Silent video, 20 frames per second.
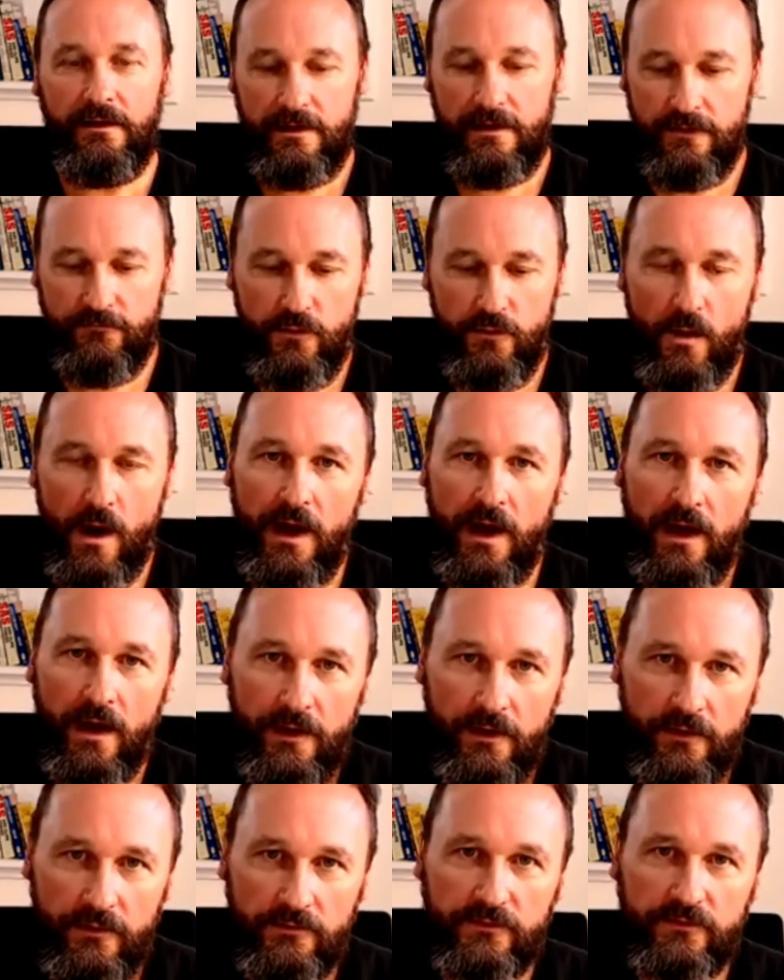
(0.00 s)
If you are
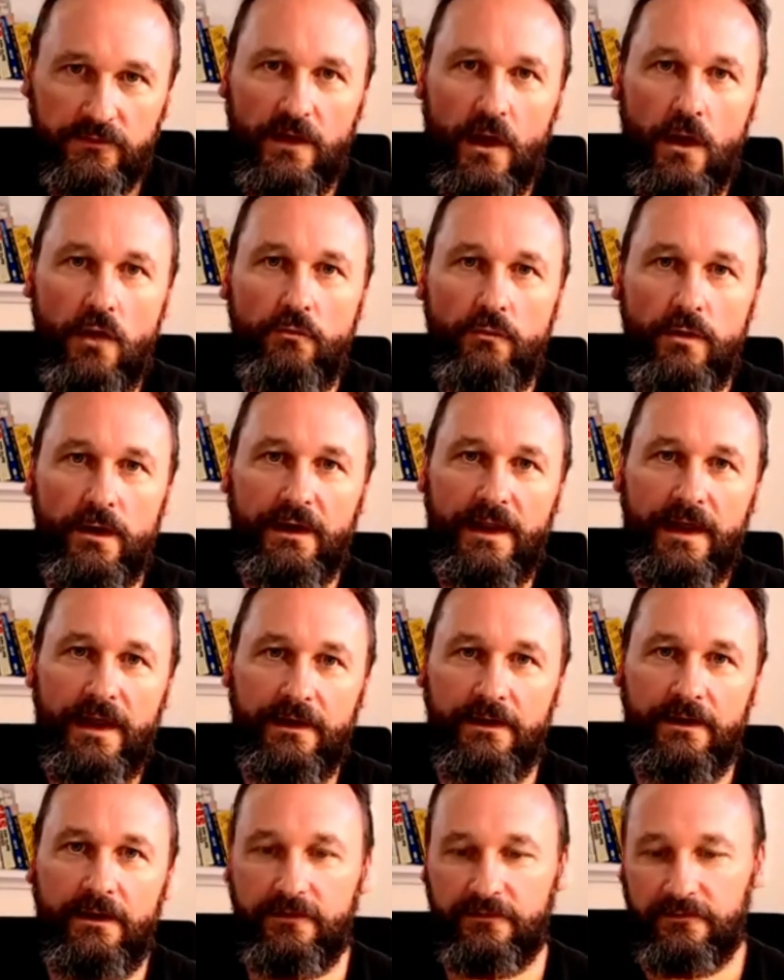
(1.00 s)
so
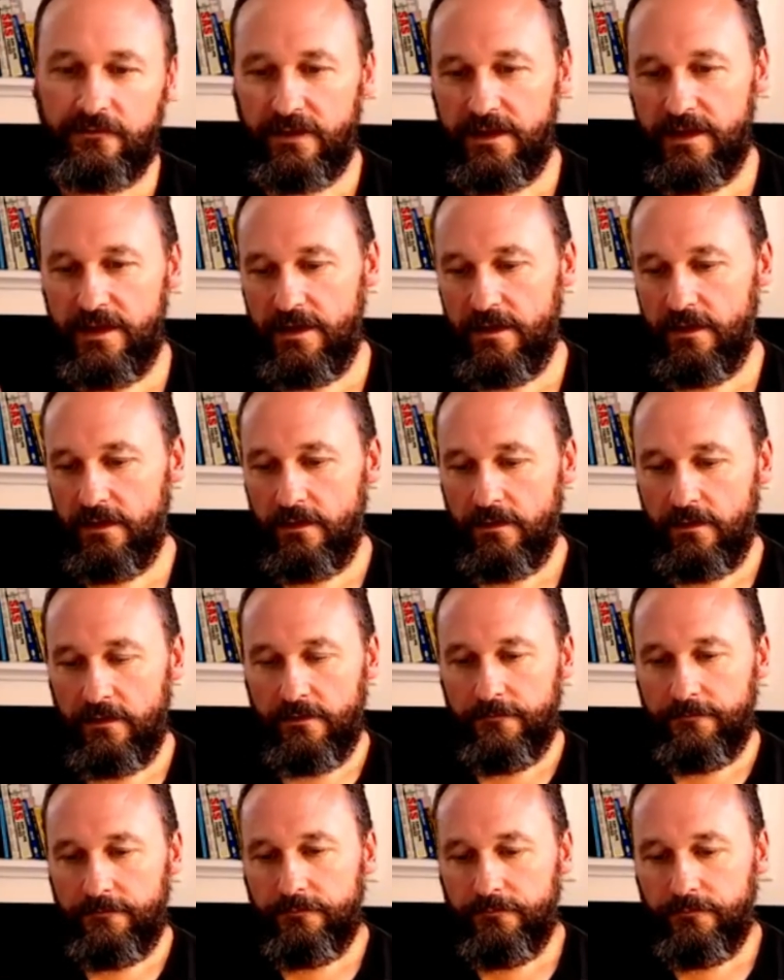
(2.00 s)
relentlessly
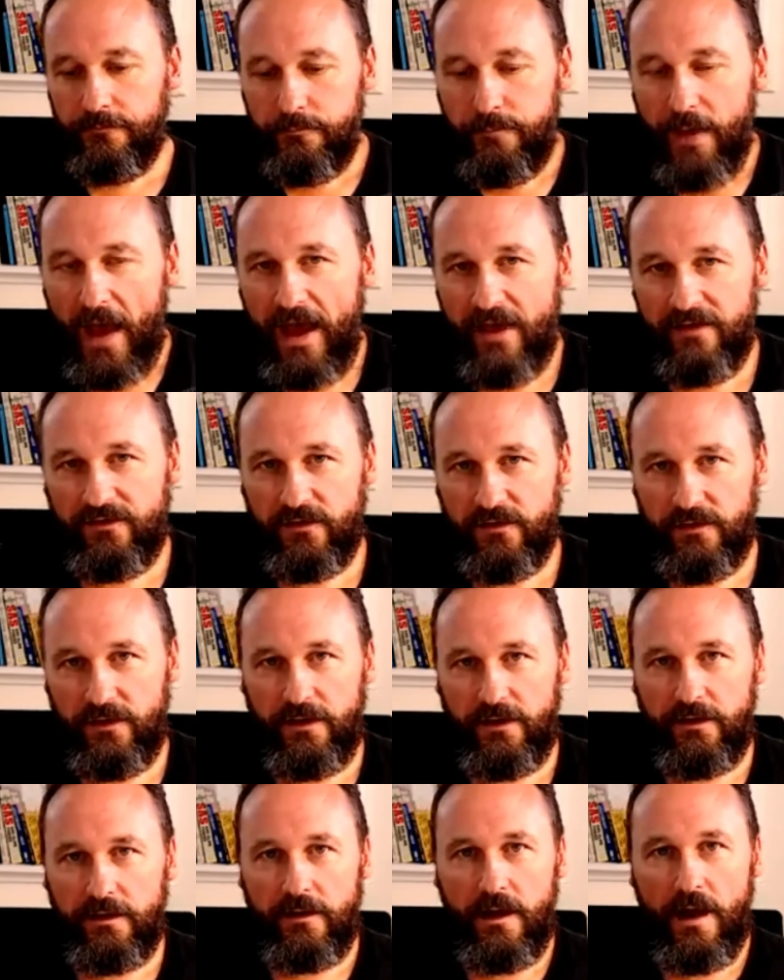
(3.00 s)

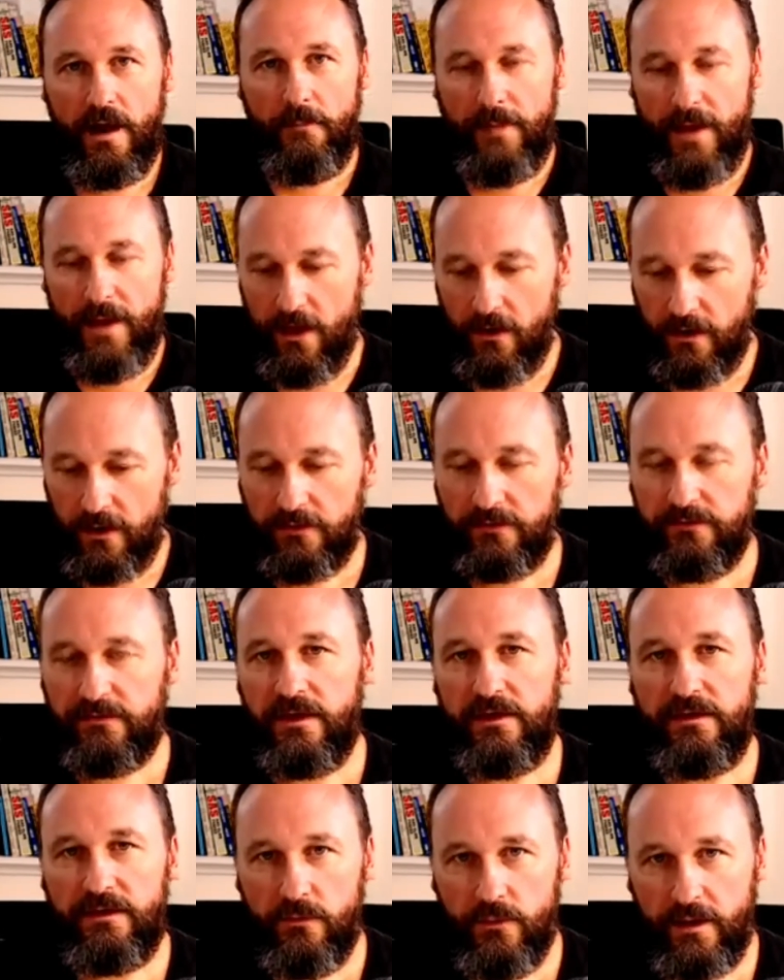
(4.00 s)
passionate about
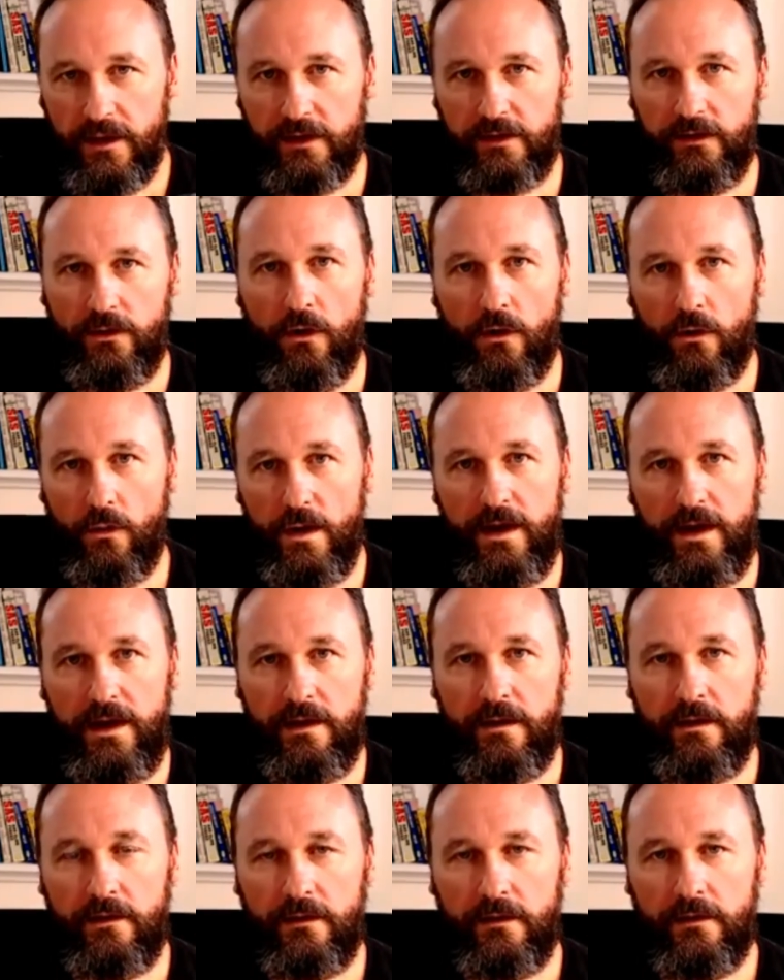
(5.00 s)
continuing and not
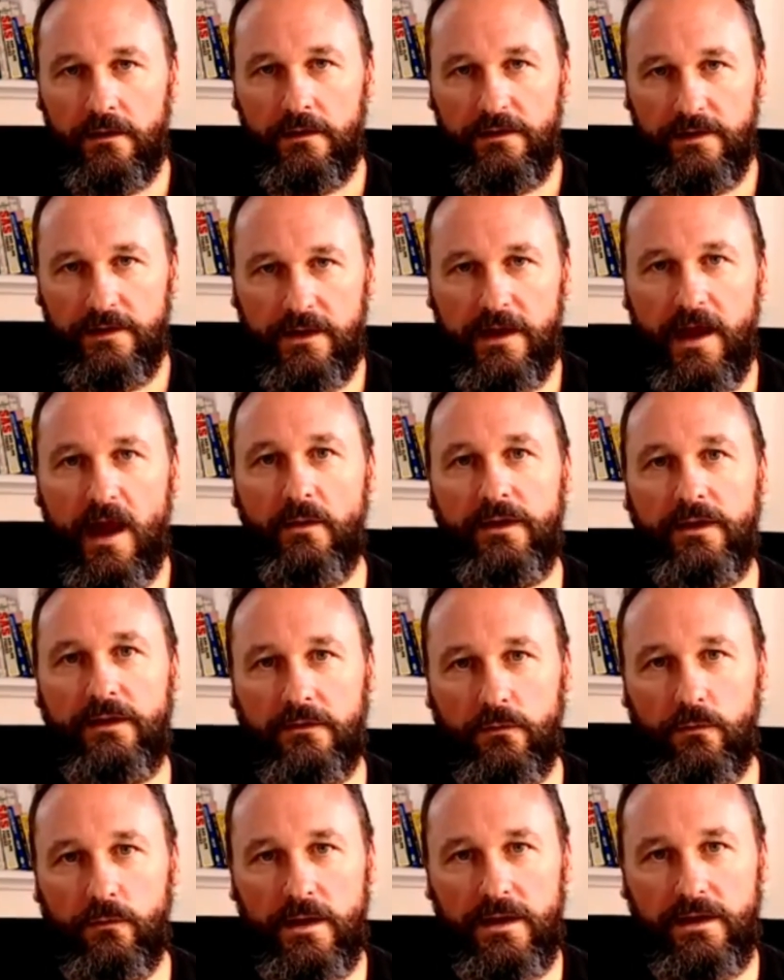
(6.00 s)
quitting, you're going
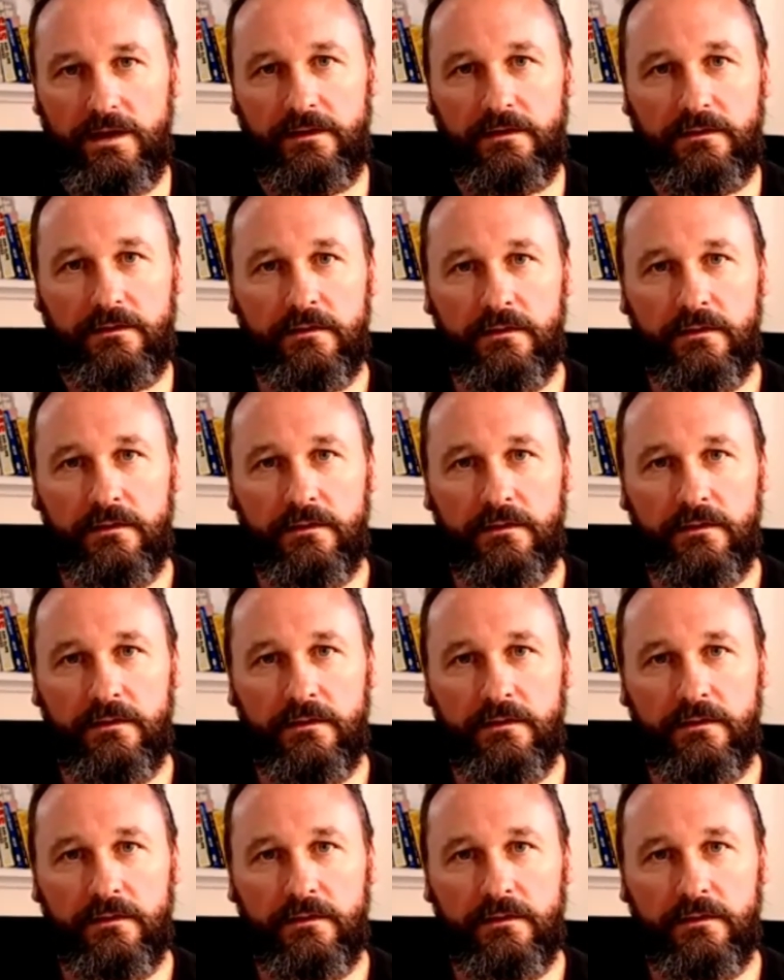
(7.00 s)
to win.